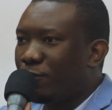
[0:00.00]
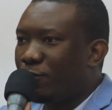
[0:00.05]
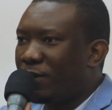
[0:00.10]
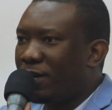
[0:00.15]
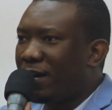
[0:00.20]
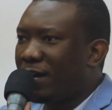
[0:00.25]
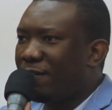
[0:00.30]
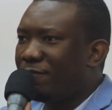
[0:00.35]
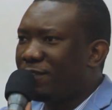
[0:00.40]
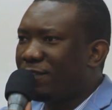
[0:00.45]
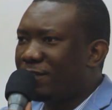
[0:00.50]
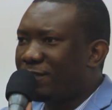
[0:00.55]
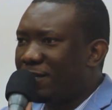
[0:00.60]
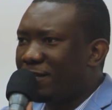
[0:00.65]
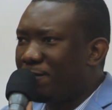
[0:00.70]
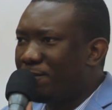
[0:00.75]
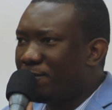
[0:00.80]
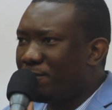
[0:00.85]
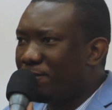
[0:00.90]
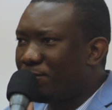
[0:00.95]
We have the
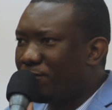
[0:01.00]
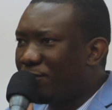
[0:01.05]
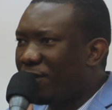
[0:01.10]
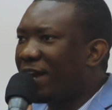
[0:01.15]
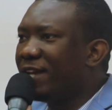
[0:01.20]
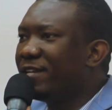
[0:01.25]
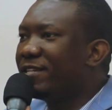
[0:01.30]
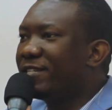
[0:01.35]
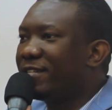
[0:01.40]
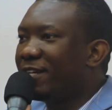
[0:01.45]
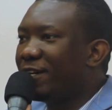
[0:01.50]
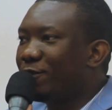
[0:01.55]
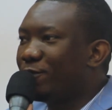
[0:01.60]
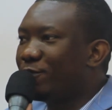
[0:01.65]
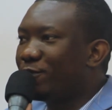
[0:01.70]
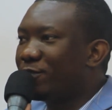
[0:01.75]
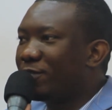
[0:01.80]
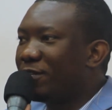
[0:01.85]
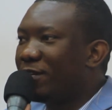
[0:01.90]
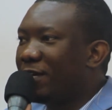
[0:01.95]
same brain
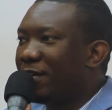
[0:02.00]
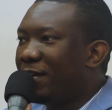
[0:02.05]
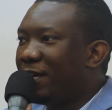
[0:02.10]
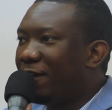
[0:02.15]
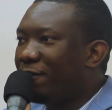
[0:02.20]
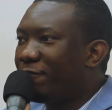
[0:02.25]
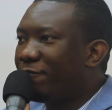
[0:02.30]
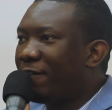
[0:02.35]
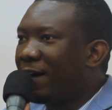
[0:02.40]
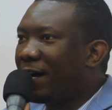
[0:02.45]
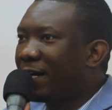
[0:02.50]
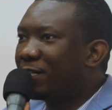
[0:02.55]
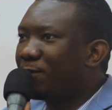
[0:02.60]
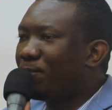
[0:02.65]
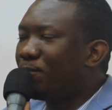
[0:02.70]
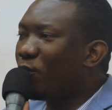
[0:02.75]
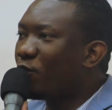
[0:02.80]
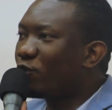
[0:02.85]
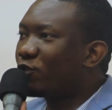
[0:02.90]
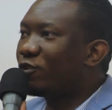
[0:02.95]
cells. In fact,
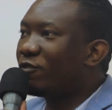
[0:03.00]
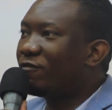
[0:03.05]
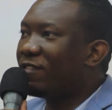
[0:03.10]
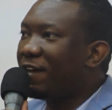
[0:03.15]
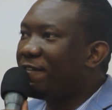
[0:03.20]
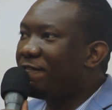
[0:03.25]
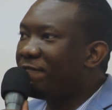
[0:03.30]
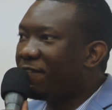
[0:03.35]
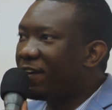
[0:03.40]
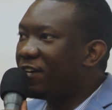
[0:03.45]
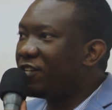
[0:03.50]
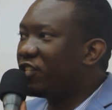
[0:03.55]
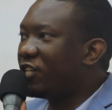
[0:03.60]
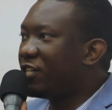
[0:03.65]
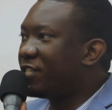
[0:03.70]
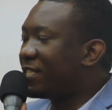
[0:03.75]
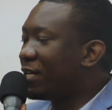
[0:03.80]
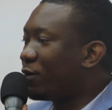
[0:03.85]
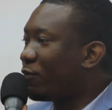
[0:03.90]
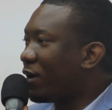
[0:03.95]
most of the
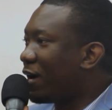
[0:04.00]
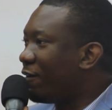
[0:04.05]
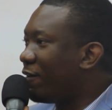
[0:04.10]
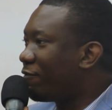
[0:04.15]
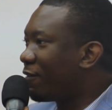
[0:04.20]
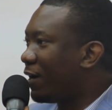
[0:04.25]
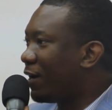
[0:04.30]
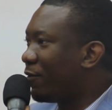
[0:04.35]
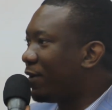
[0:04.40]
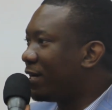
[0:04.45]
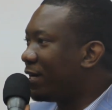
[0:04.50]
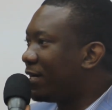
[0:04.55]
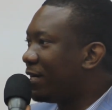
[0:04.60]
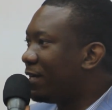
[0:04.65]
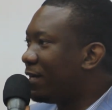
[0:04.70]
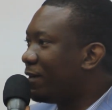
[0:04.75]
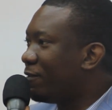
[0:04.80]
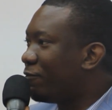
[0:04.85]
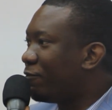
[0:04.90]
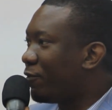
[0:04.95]
inventions that we have
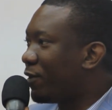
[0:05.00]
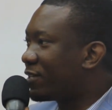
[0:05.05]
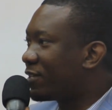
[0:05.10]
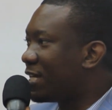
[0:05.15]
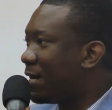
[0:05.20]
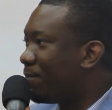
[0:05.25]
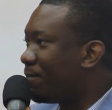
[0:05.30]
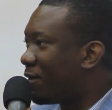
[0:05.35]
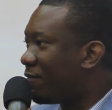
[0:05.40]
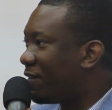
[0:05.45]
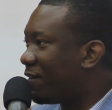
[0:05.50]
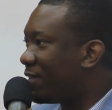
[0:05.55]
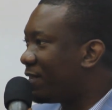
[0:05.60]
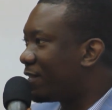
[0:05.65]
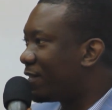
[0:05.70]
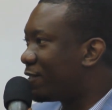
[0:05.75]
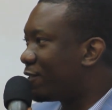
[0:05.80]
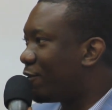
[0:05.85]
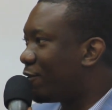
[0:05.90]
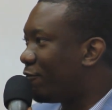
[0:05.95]
currently, for example, even
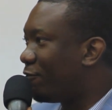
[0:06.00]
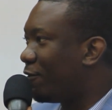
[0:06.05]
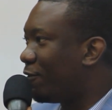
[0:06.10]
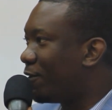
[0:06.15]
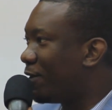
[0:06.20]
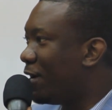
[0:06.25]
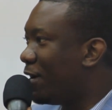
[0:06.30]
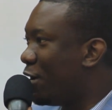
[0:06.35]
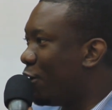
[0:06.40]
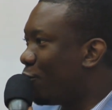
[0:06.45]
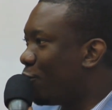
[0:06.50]
the cell phone